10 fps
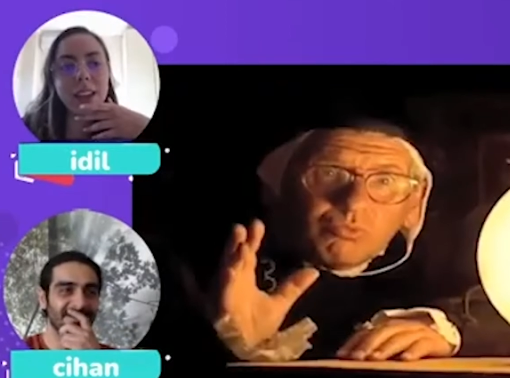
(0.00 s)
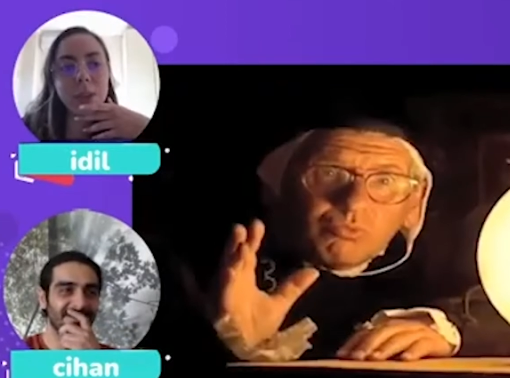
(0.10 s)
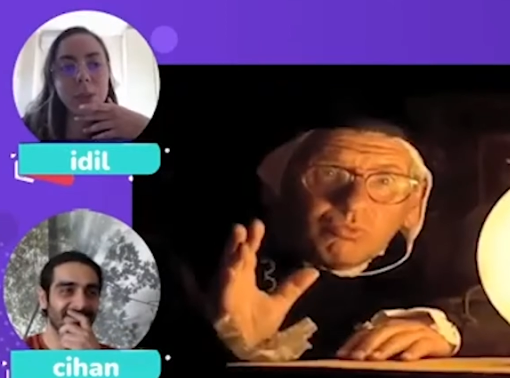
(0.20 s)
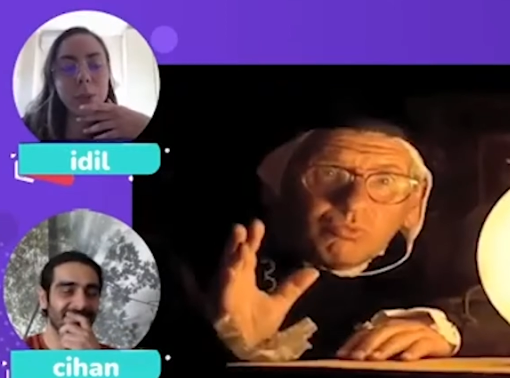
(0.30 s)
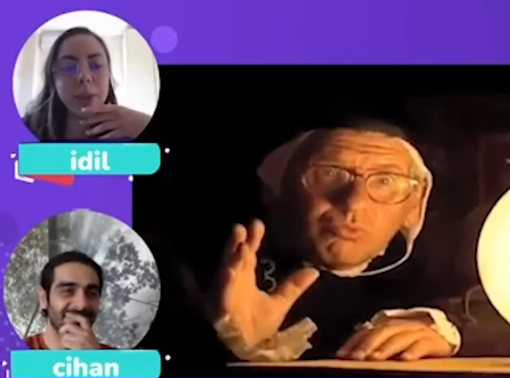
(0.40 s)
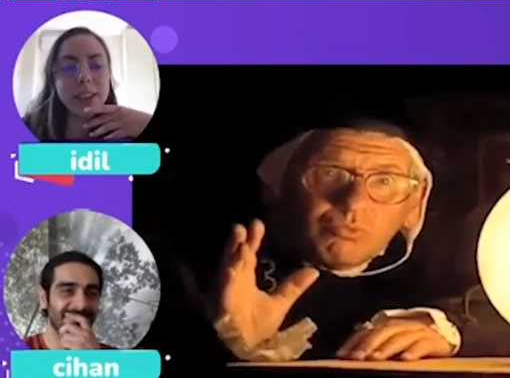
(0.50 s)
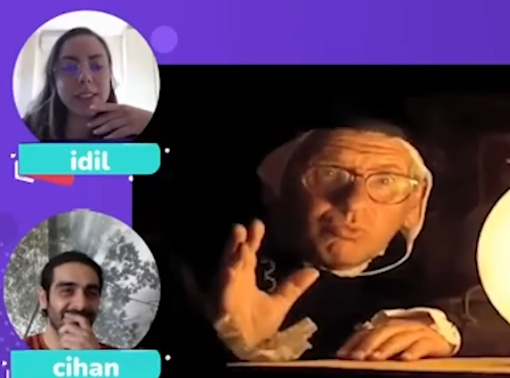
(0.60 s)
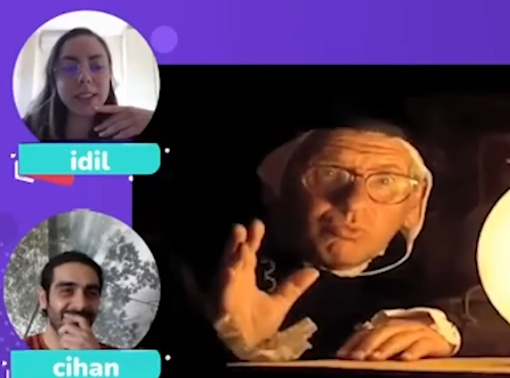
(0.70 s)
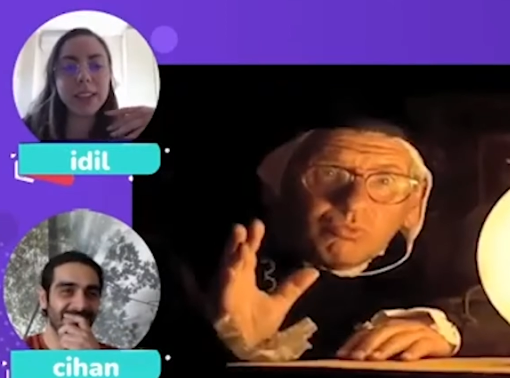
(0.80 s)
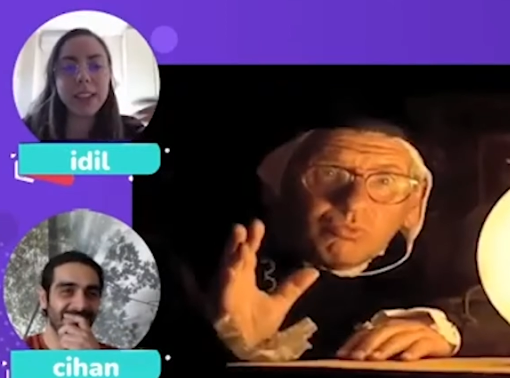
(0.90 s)
Speaker 1: he would
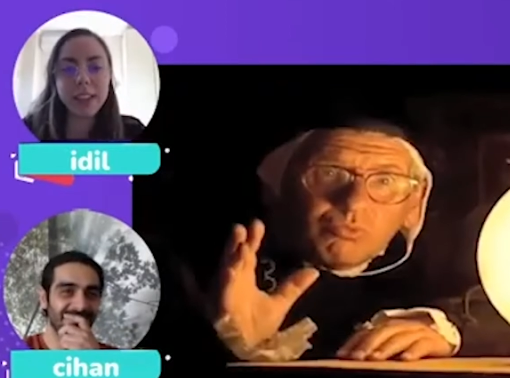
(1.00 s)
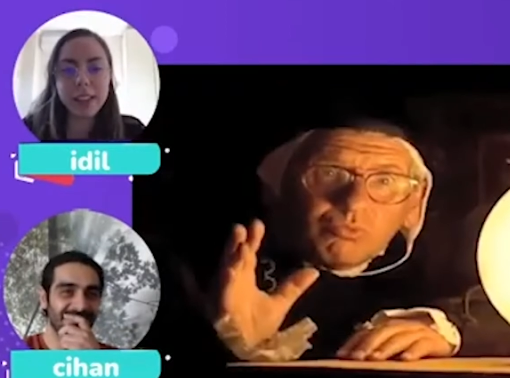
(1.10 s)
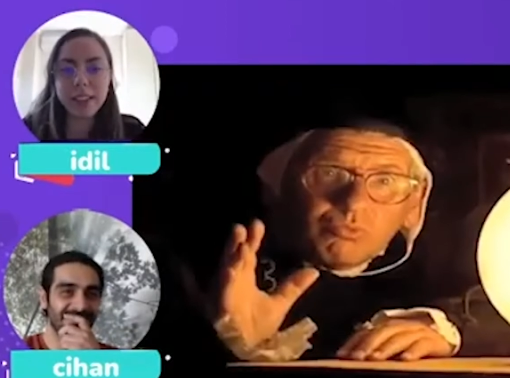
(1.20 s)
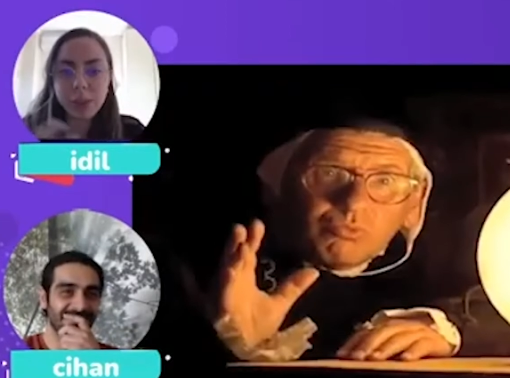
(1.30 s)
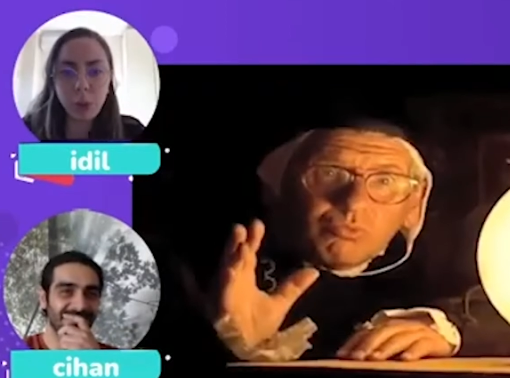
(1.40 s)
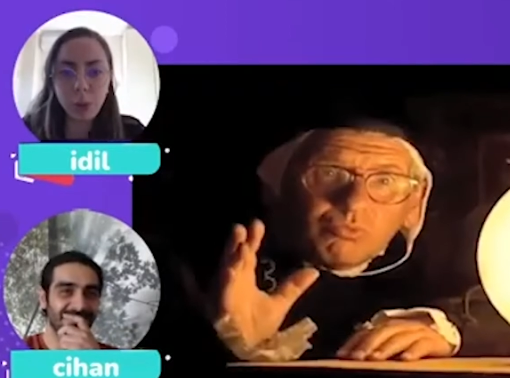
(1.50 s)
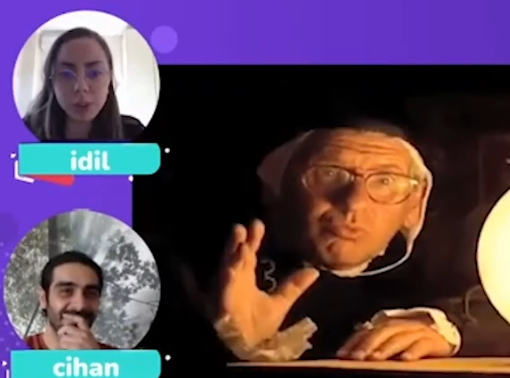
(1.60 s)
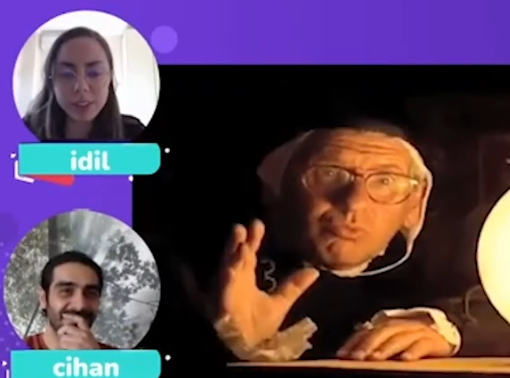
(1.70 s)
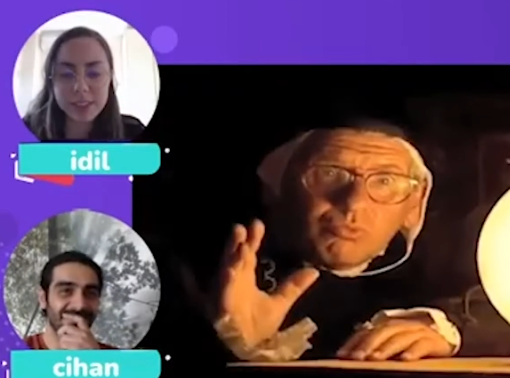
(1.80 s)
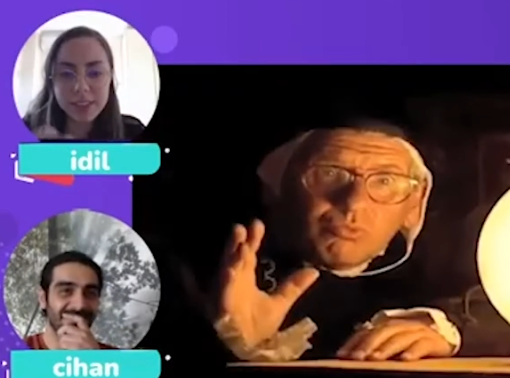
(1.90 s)
basically heat
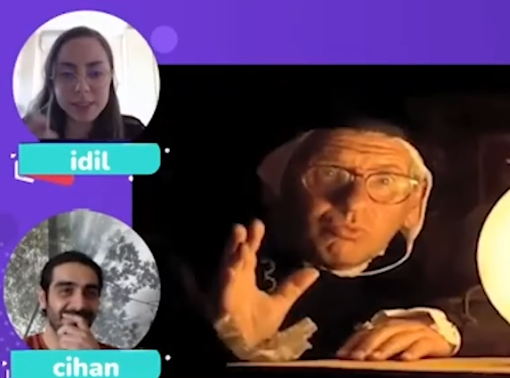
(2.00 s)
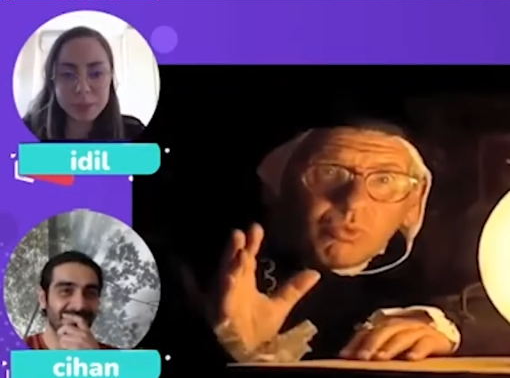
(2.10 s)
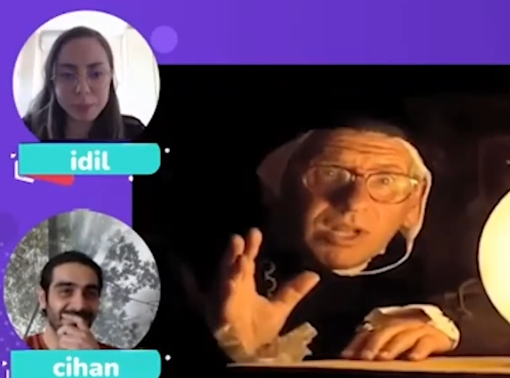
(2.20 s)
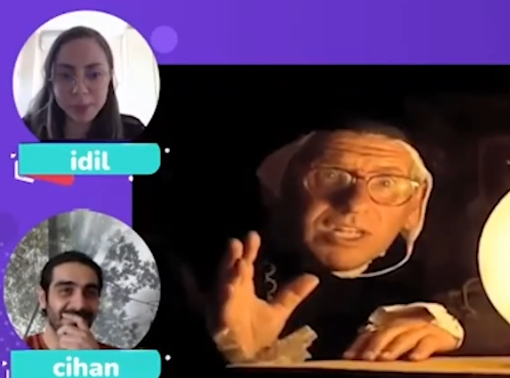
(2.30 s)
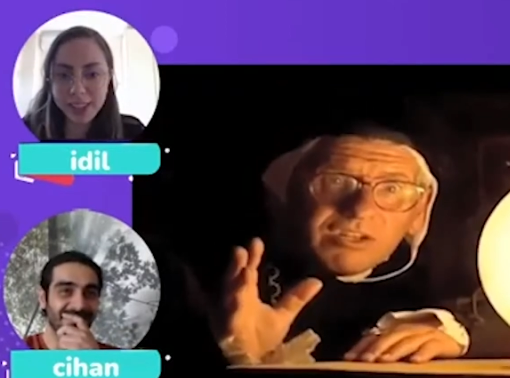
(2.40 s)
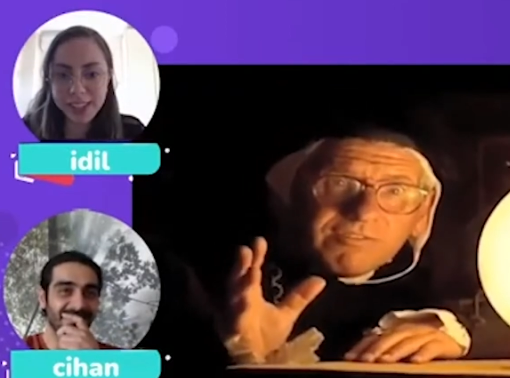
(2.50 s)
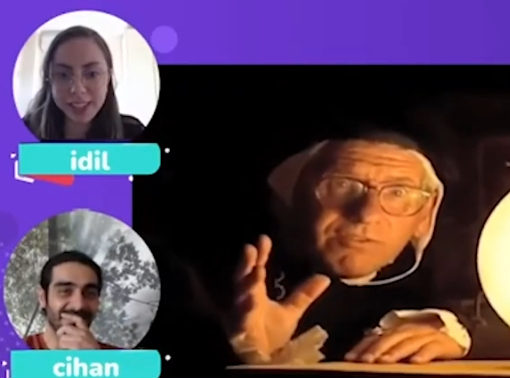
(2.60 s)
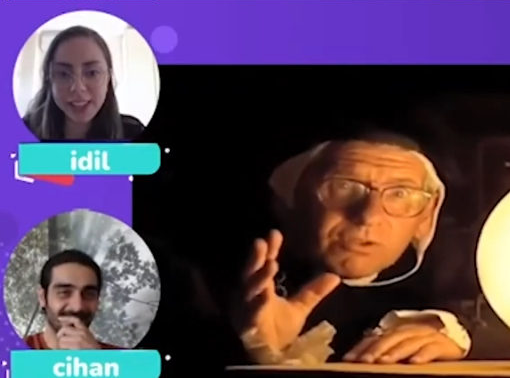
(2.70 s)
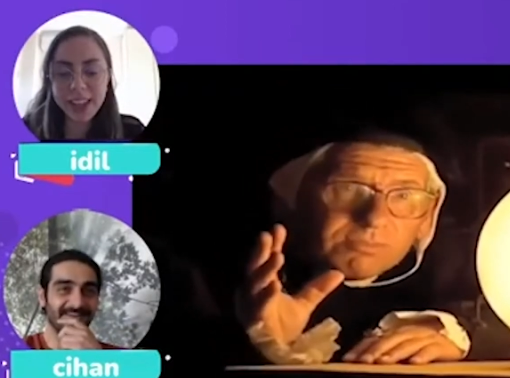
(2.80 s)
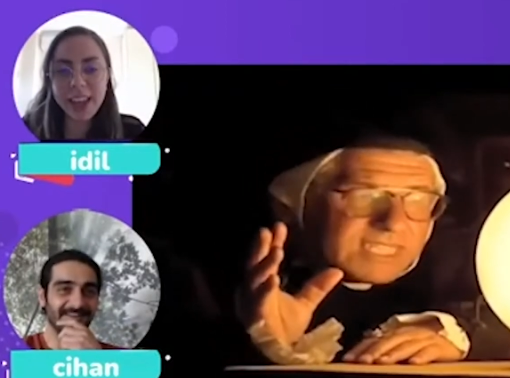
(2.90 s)
all this
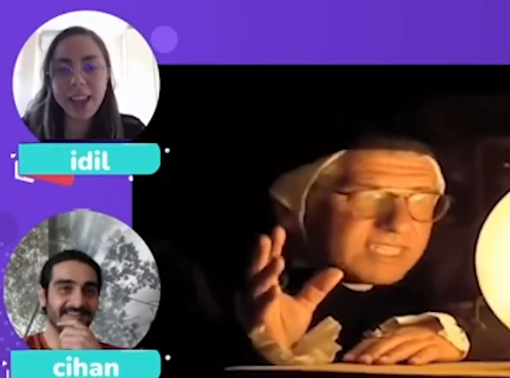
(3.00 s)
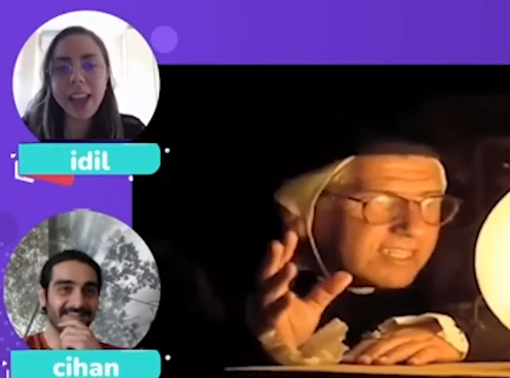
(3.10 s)
pee,